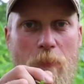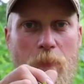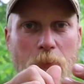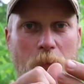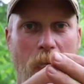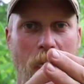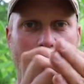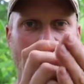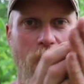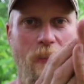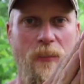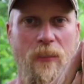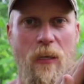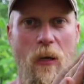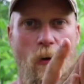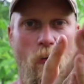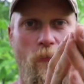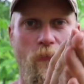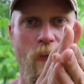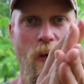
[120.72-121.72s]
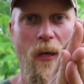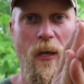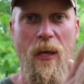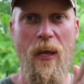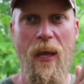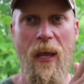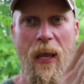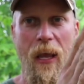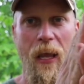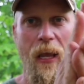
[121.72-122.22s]
the plant
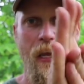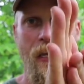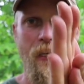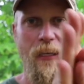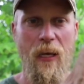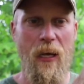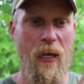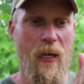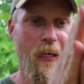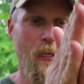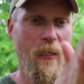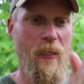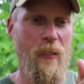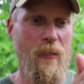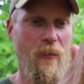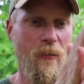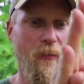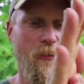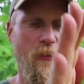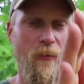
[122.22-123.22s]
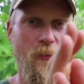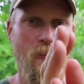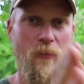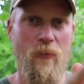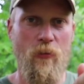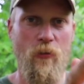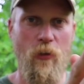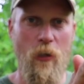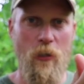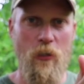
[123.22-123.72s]
itself and I
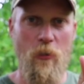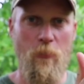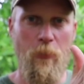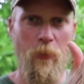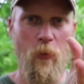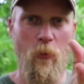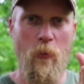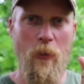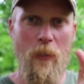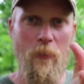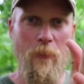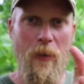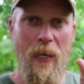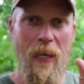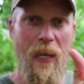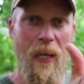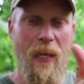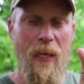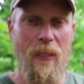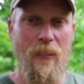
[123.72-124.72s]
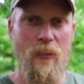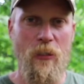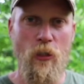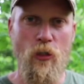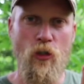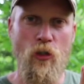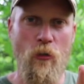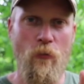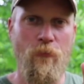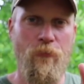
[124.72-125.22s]
crush it between my hands.
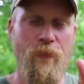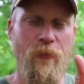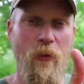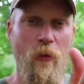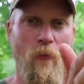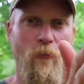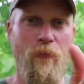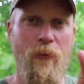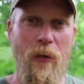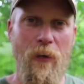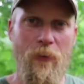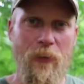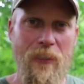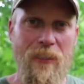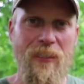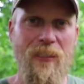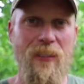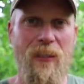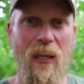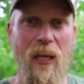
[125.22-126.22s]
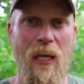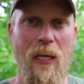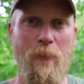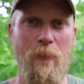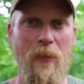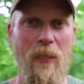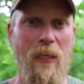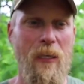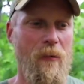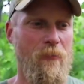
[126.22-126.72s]
It should feel very
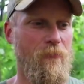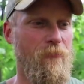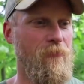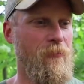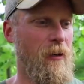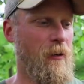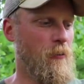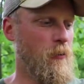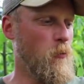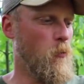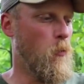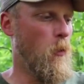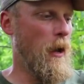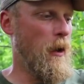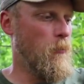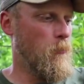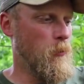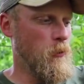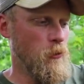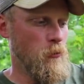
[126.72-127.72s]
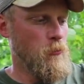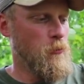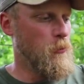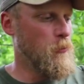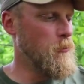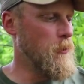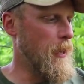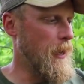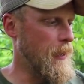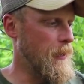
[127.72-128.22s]
slimy and very wet when you
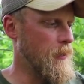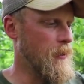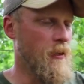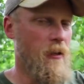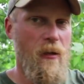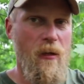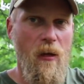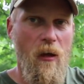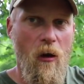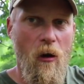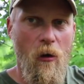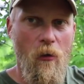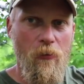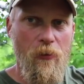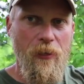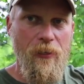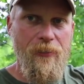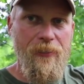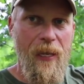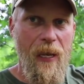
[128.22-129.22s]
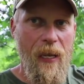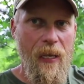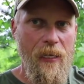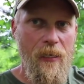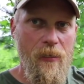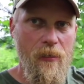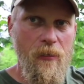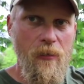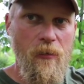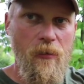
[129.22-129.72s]
do that. I'll then
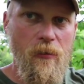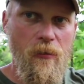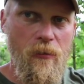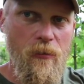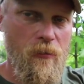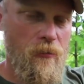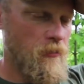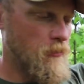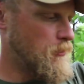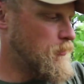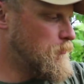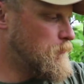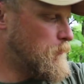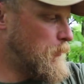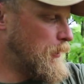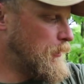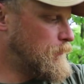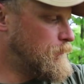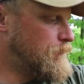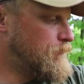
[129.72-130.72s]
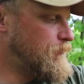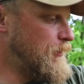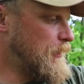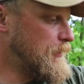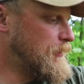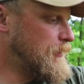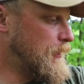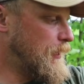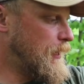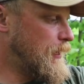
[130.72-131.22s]
take my
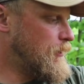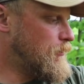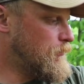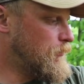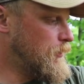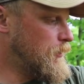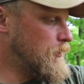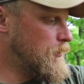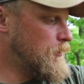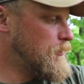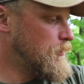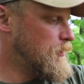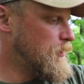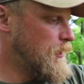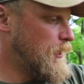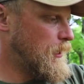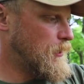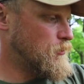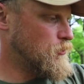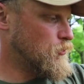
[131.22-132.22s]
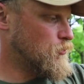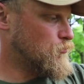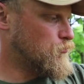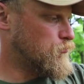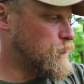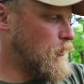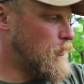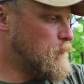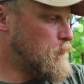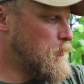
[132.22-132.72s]
infected area and just
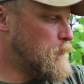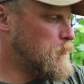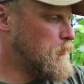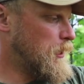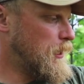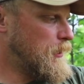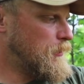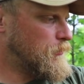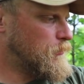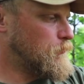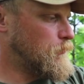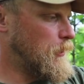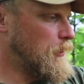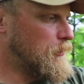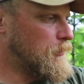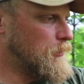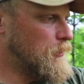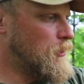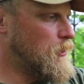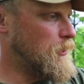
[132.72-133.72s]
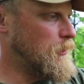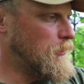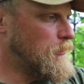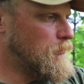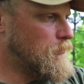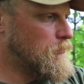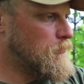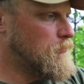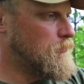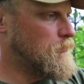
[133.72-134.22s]
rub the plant directly on it.